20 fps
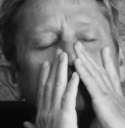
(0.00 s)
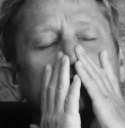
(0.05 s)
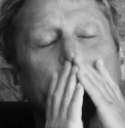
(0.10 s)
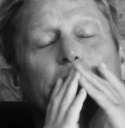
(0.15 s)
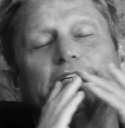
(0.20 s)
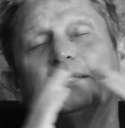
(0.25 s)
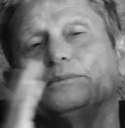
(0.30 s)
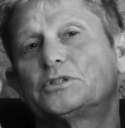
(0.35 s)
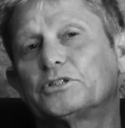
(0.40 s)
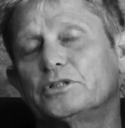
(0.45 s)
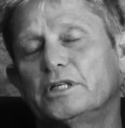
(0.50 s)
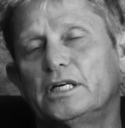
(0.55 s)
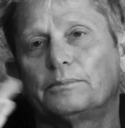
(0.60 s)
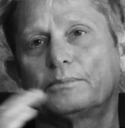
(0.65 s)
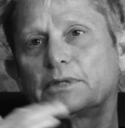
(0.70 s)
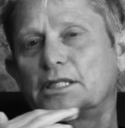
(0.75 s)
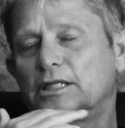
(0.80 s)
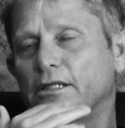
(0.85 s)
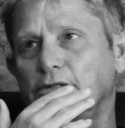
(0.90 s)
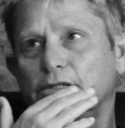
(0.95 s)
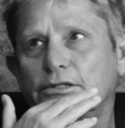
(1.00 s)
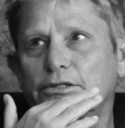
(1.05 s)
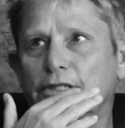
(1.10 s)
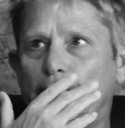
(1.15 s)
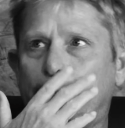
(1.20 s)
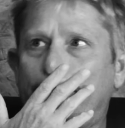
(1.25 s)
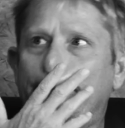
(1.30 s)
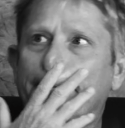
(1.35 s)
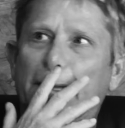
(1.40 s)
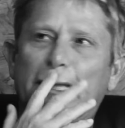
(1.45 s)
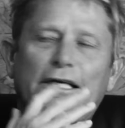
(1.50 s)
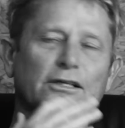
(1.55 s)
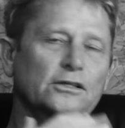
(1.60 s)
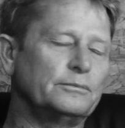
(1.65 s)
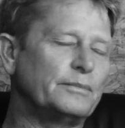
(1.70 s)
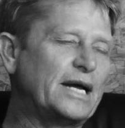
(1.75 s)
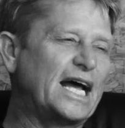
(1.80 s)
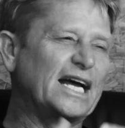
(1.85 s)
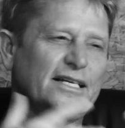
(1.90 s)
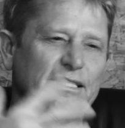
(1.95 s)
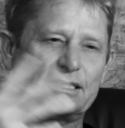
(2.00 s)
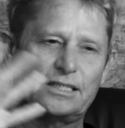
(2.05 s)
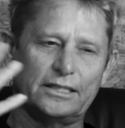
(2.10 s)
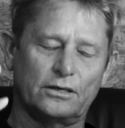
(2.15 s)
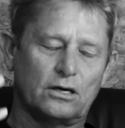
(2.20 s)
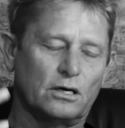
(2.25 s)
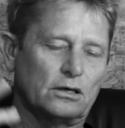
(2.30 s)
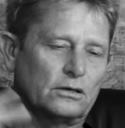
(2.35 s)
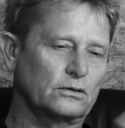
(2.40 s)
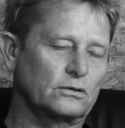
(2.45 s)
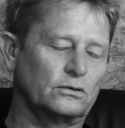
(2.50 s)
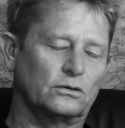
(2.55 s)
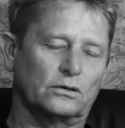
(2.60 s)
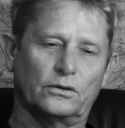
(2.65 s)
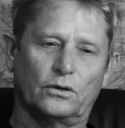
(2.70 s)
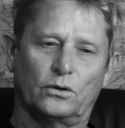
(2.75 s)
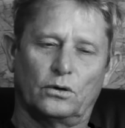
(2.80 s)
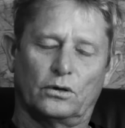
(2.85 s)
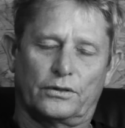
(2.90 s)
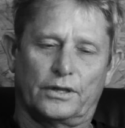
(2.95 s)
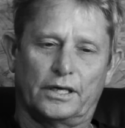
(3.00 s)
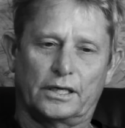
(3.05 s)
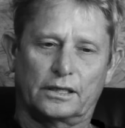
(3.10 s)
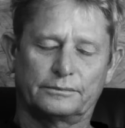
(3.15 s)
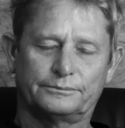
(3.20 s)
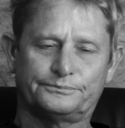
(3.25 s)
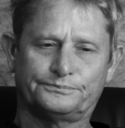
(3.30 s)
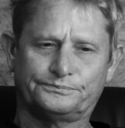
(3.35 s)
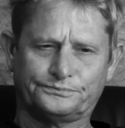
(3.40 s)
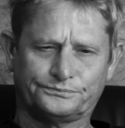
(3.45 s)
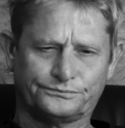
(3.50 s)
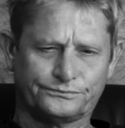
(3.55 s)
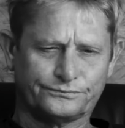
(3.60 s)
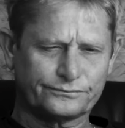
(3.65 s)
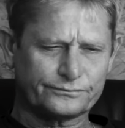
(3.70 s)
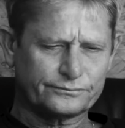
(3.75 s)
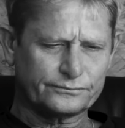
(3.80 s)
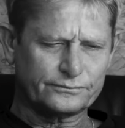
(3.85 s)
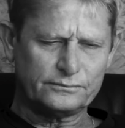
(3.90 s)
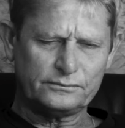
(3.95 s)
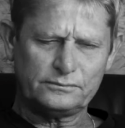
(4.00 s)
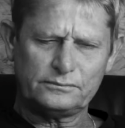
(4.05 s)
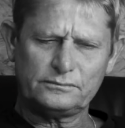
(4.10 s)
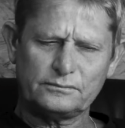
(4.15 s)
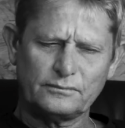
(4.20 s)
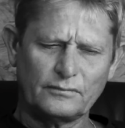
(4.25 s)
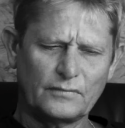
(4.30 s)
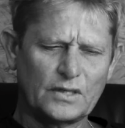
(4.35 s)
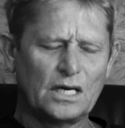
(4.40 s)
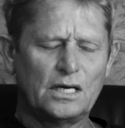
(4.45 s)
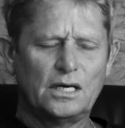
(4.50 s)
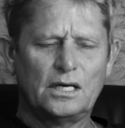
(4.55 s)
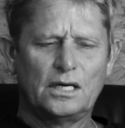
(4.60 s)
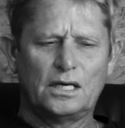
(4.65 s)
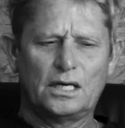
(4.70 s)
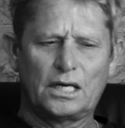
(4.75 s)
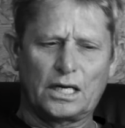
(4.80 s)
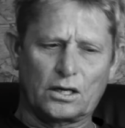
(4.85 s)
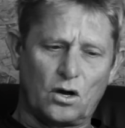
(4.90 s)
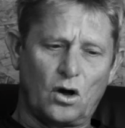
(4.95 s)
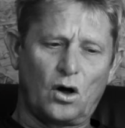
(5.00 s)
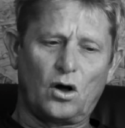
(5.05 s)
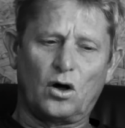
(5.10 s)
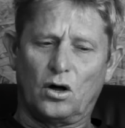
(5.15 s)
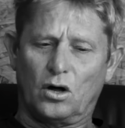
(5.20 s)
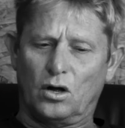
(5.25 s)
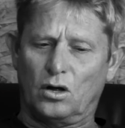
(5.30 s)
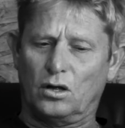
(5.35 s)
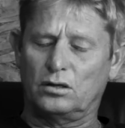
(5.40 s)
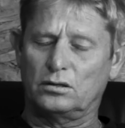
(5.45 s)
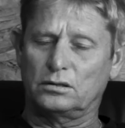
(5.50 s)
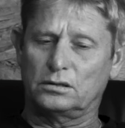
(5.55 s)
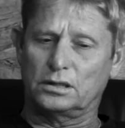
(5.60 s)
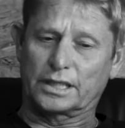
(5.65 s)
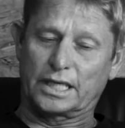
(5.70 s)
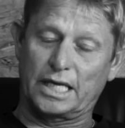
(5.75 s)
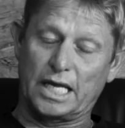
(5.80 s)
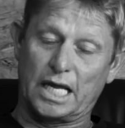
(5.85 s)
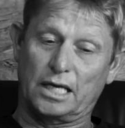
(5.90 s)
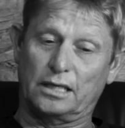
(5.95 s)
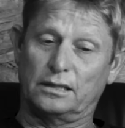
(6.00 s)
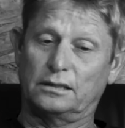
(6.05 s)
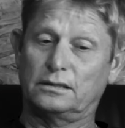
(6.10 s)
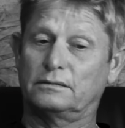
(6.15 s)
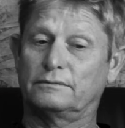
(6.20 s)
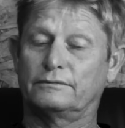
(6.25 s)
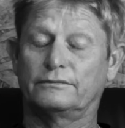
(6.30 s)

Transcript: Dream trip, killer trip, killer magazine article, the whole thing. I call again.